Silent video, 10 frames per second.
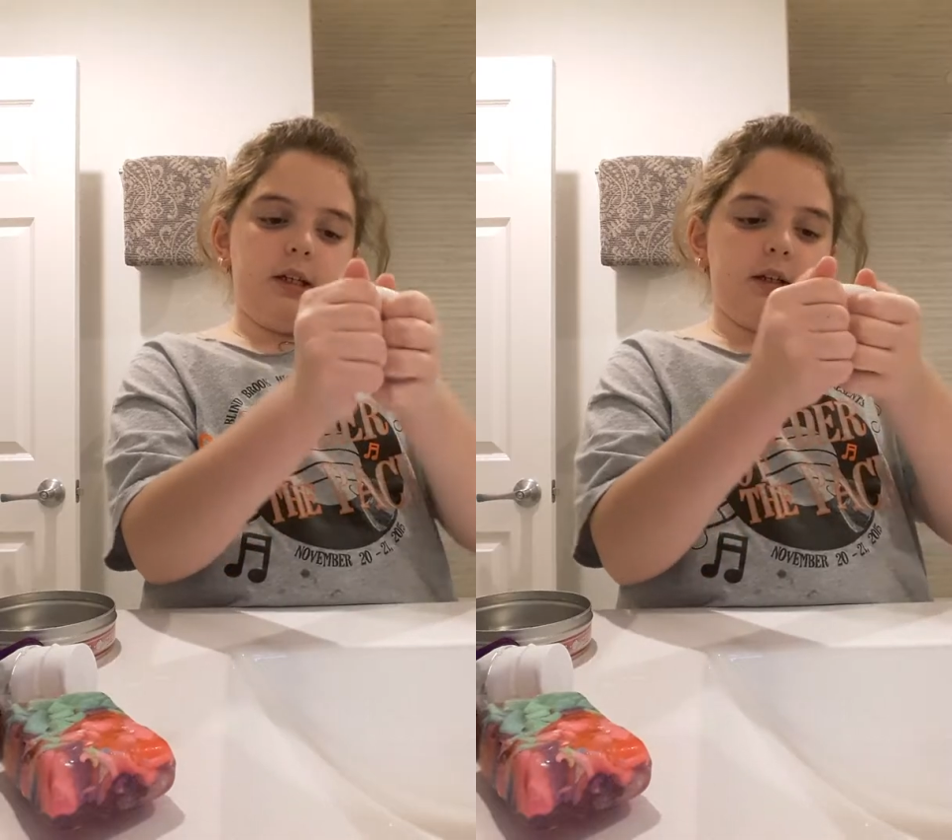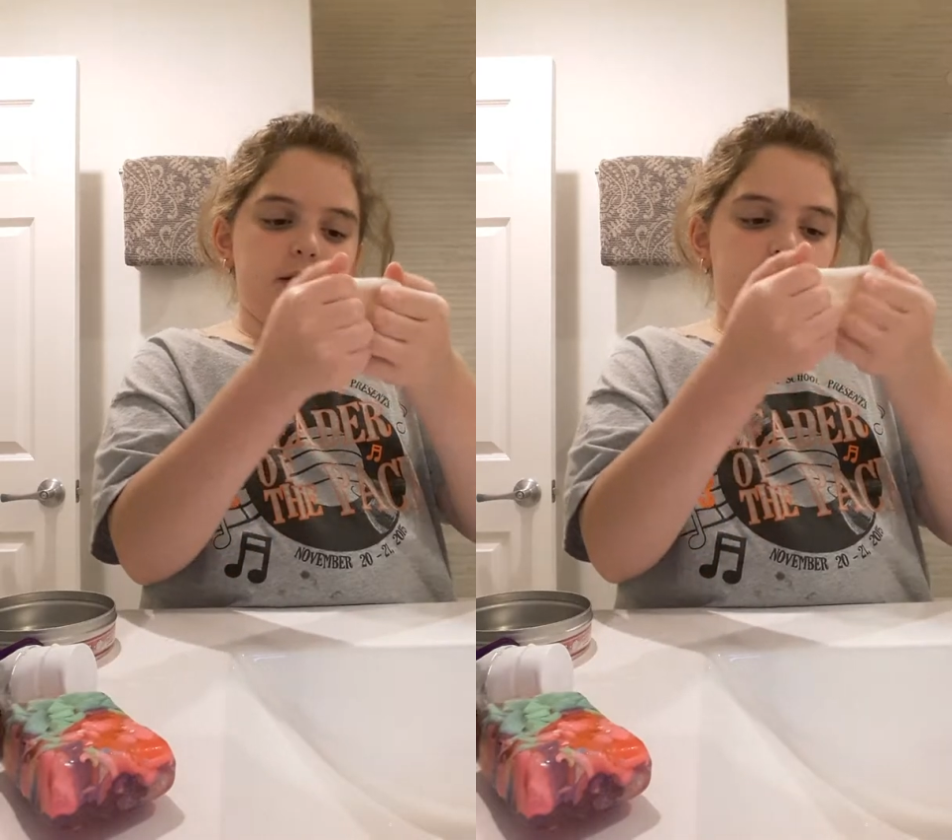
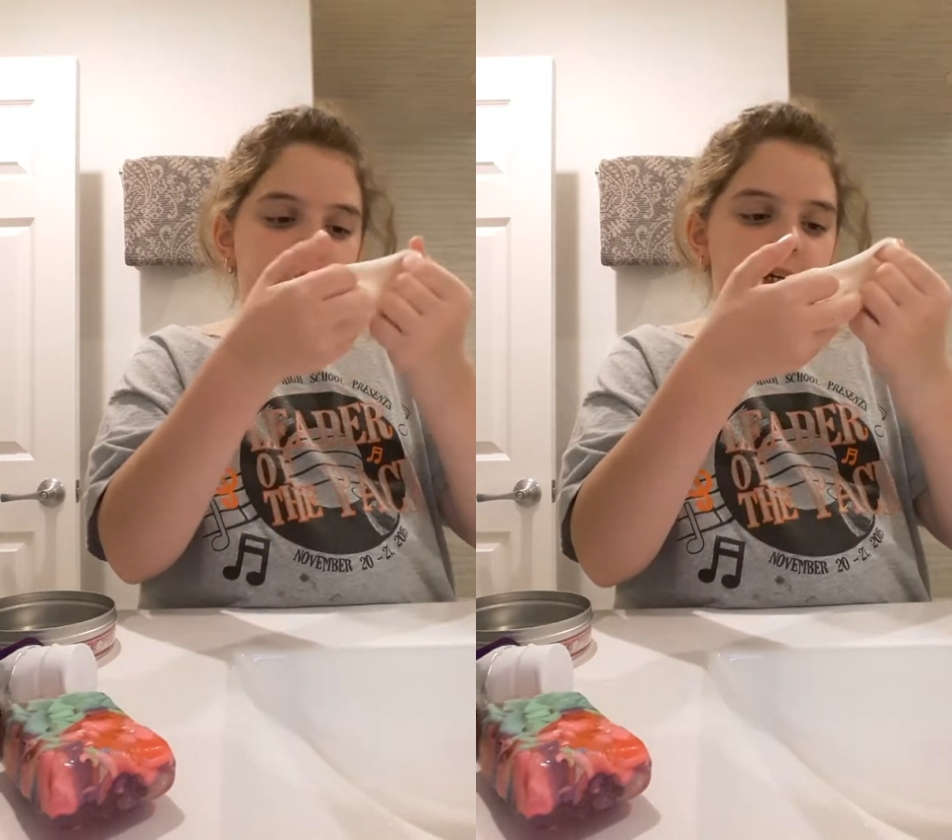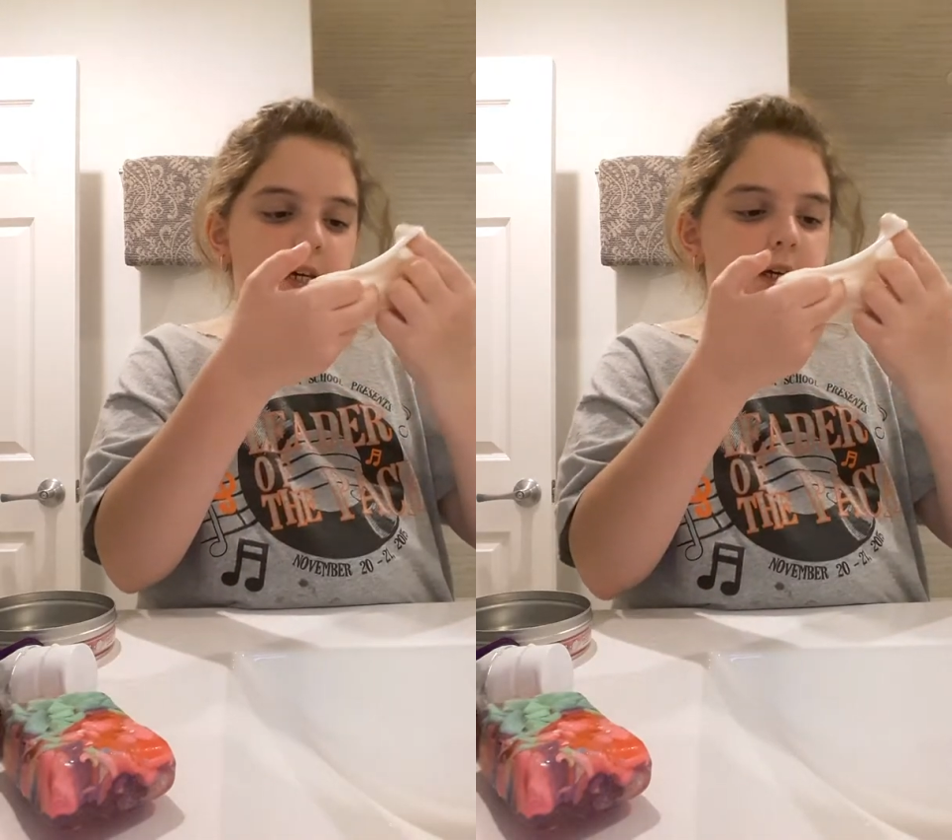another
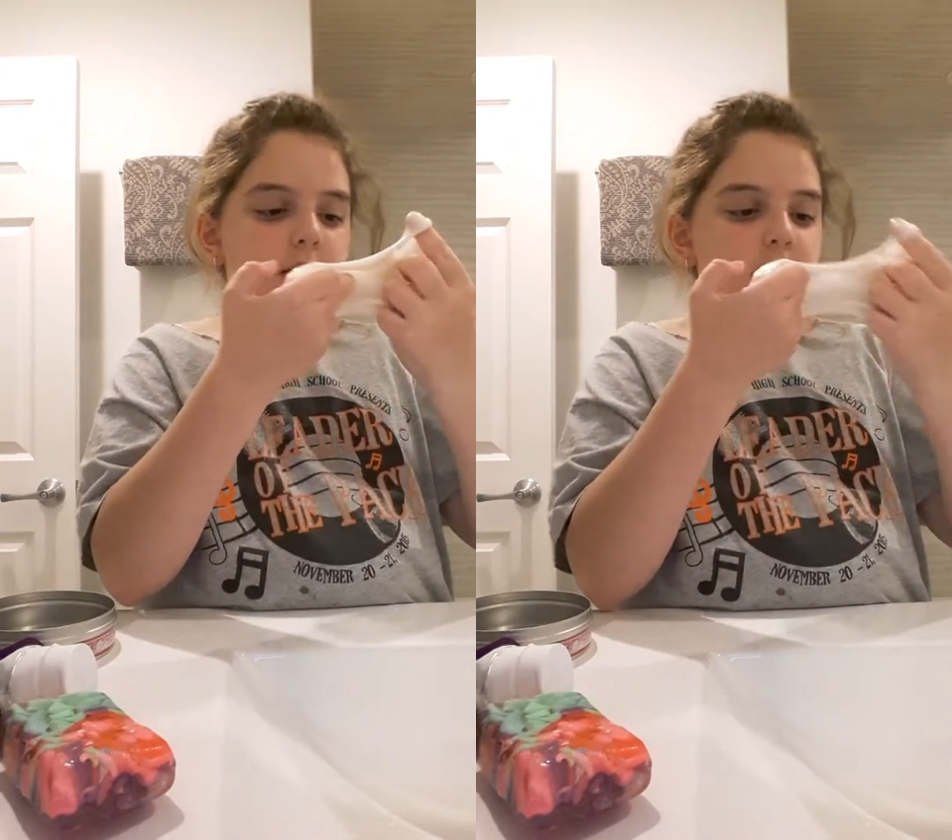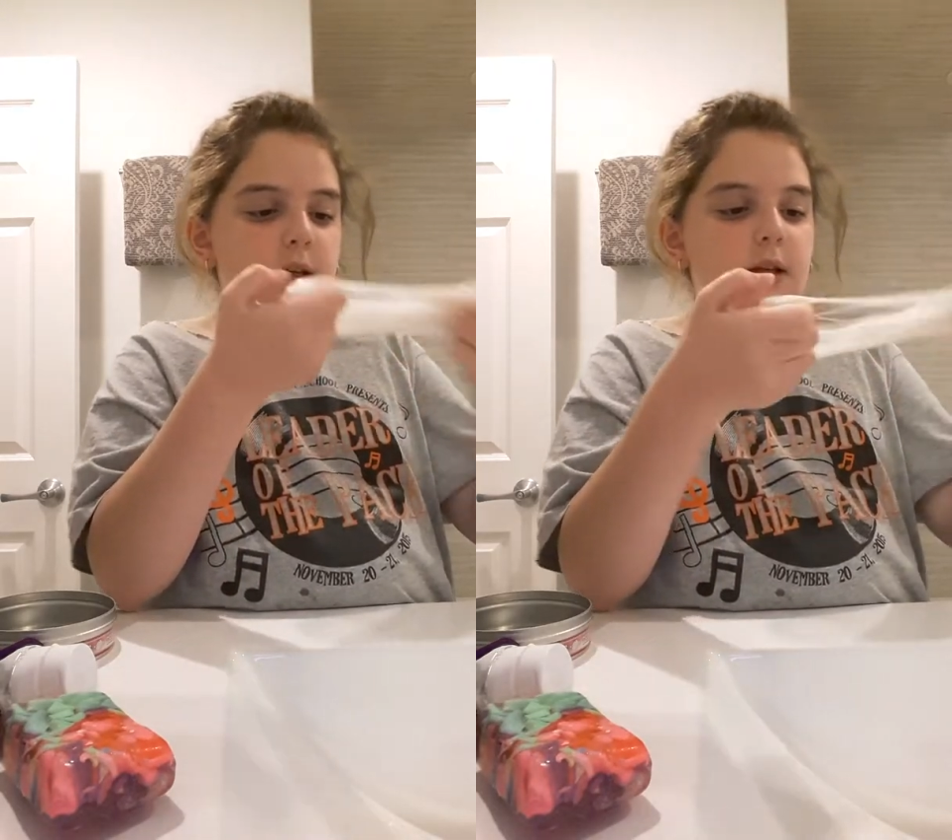putty,
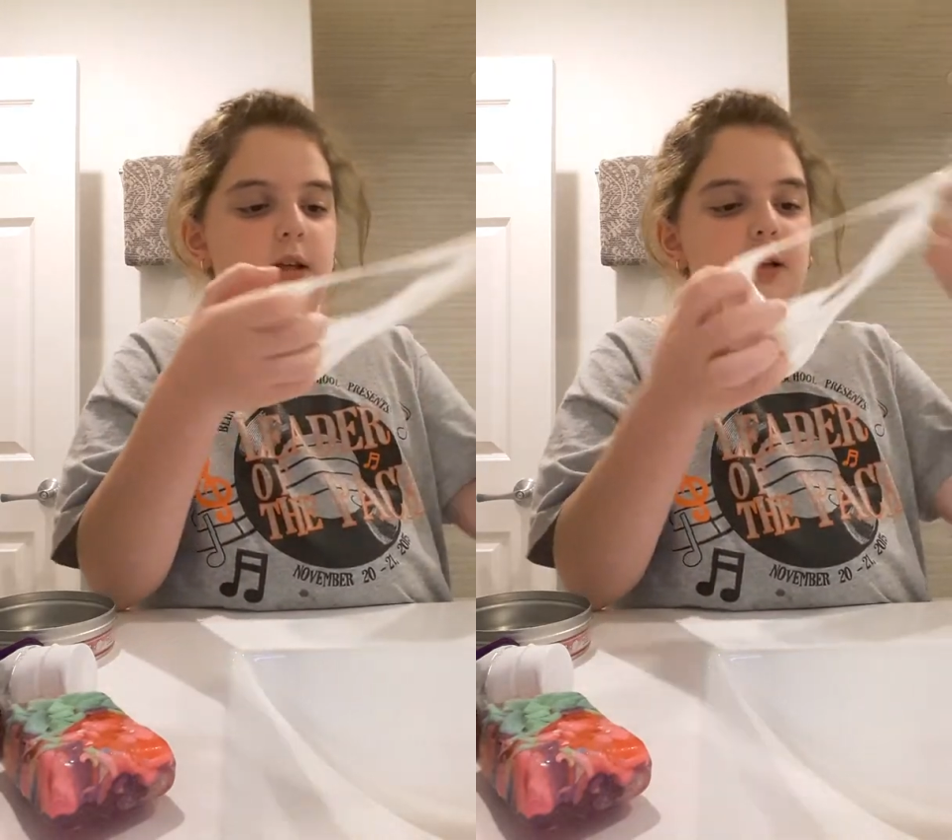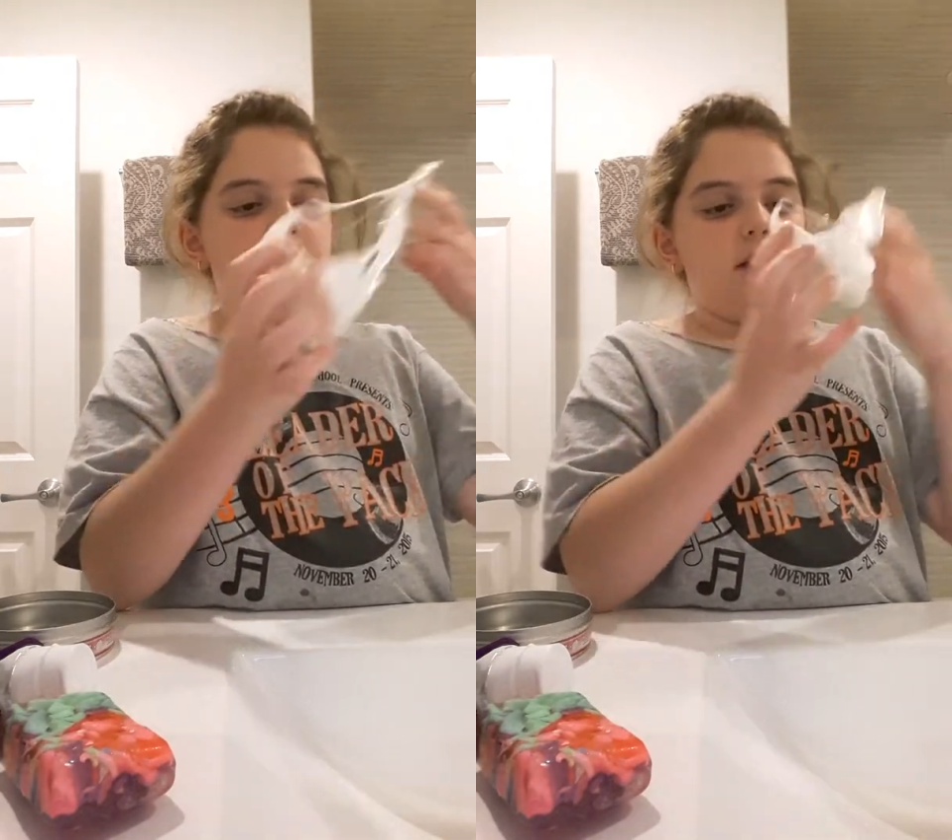
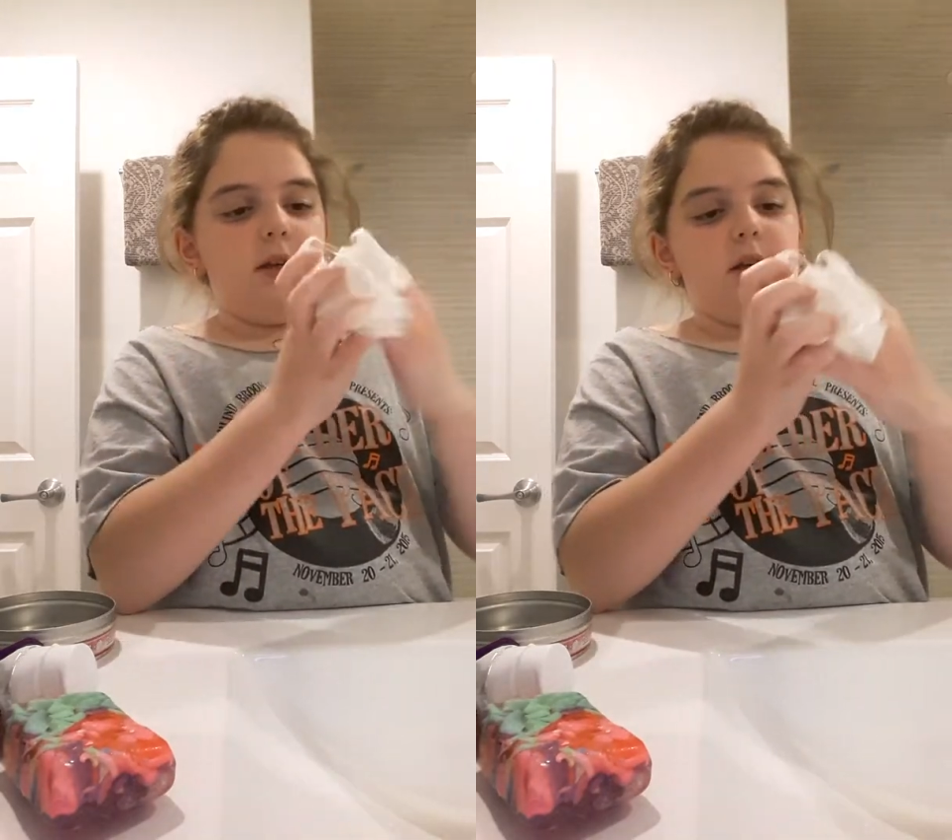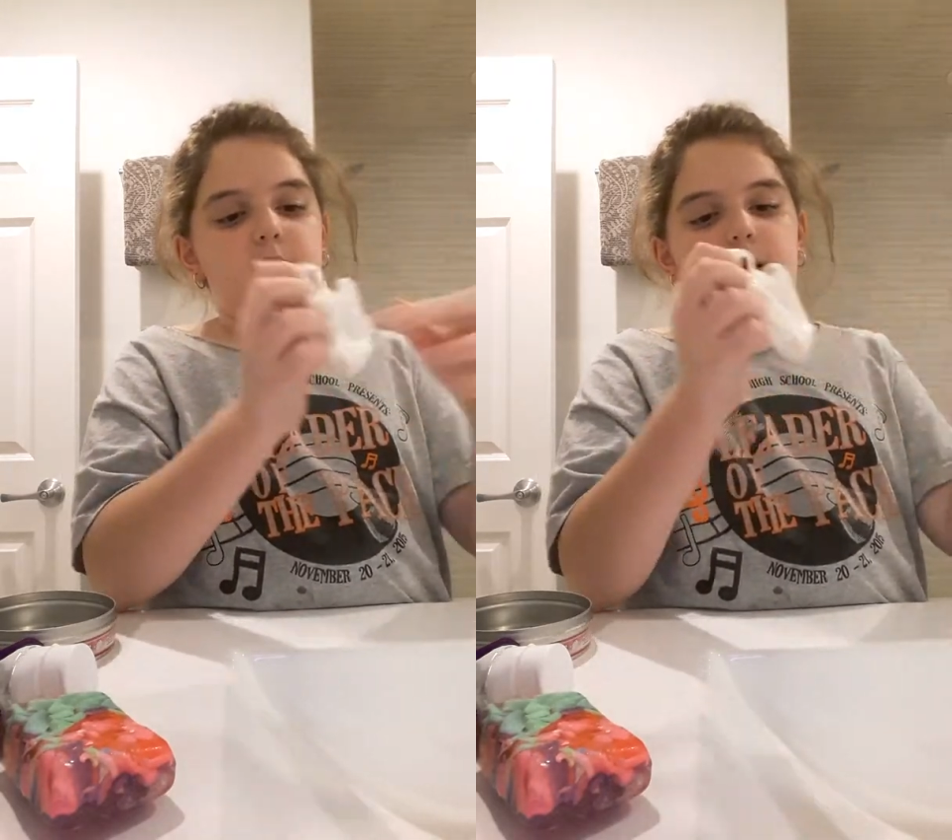
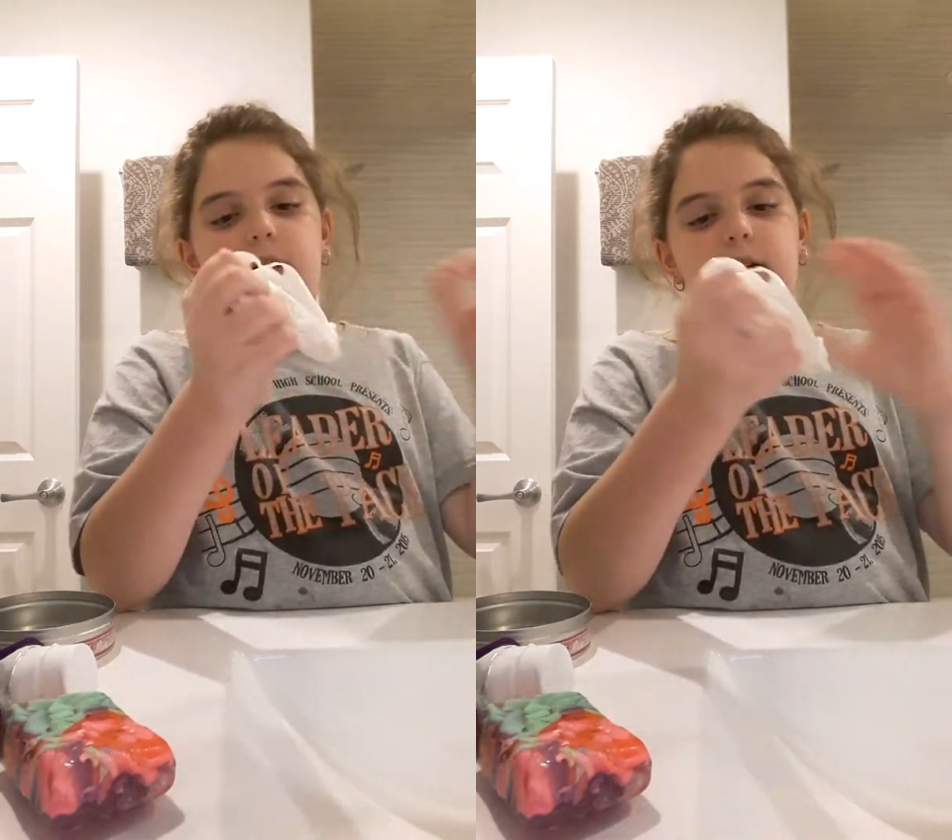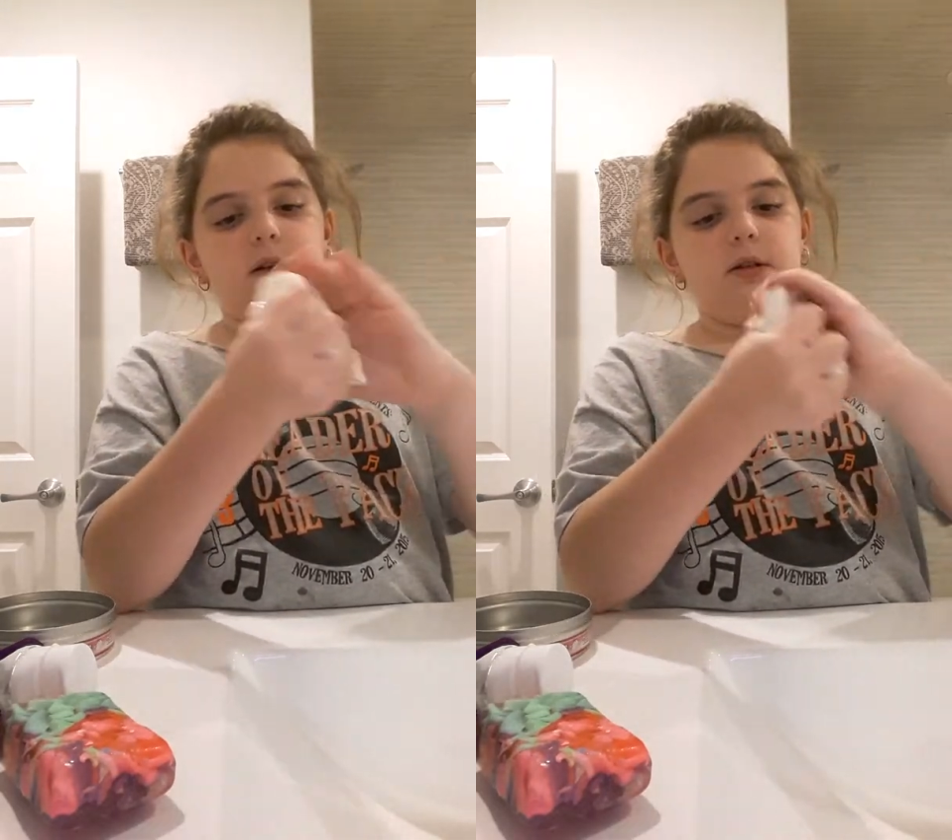
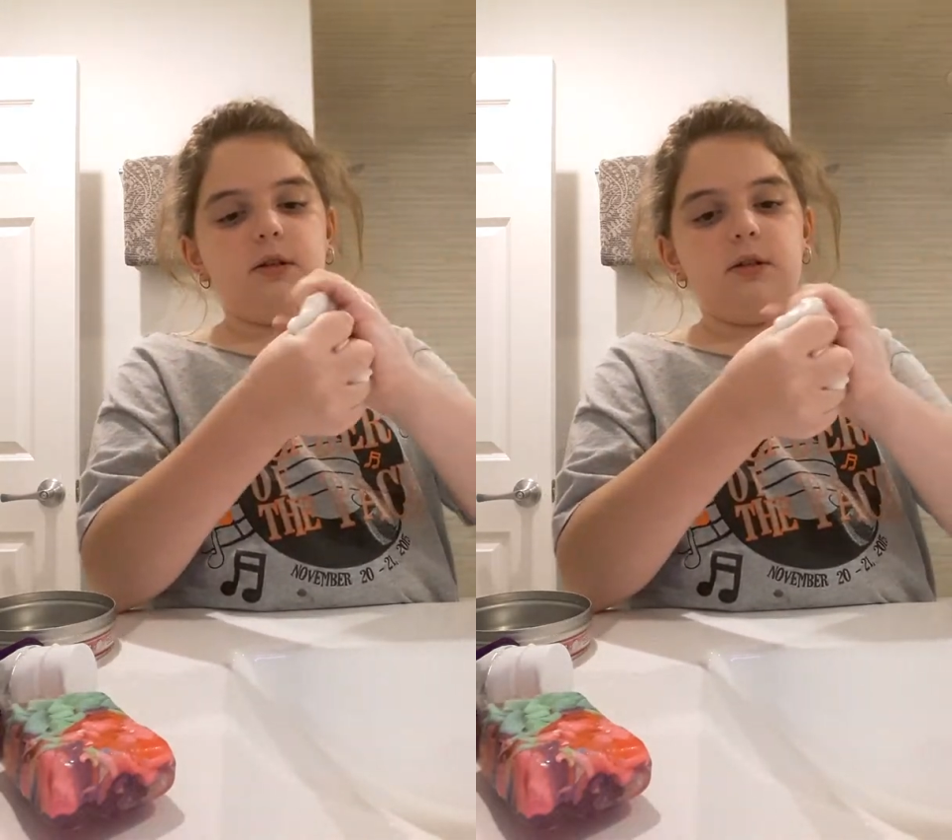and